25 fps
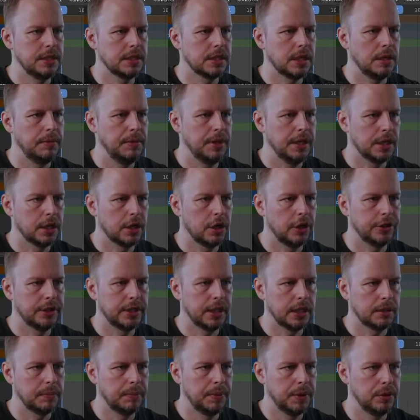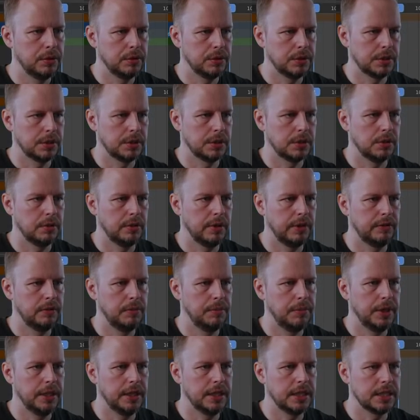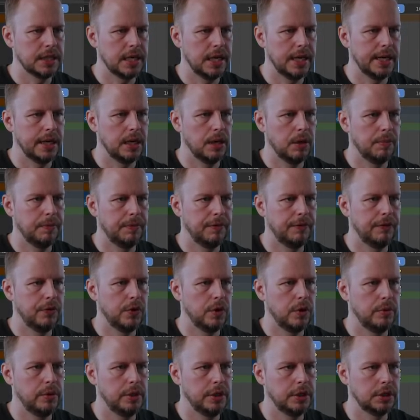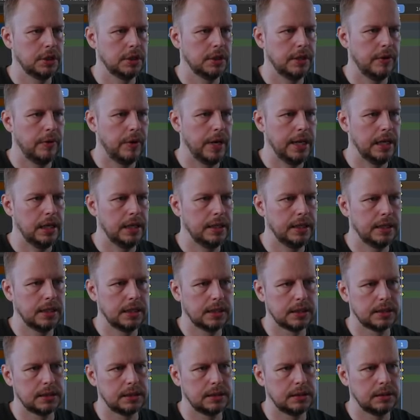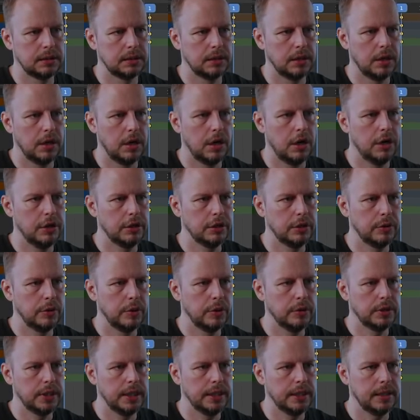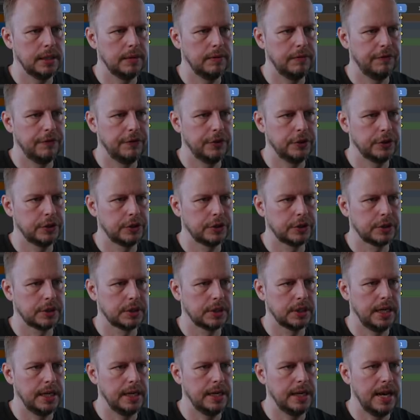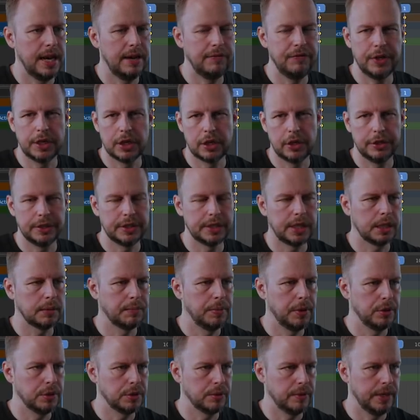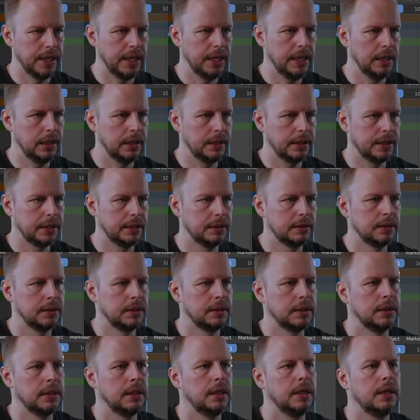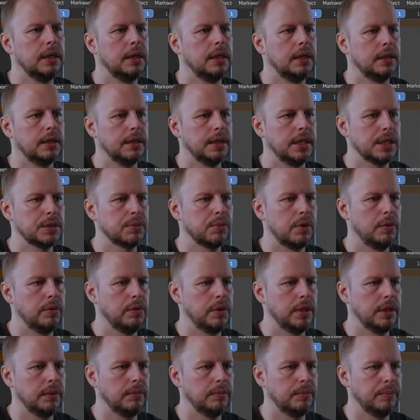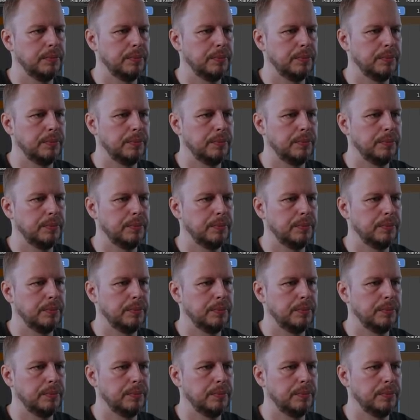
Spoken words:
is going to be the contact pose. So we have to bring this leg up forward, the right leg. R to rotate the foot and have the contact pose with the heel there. This one will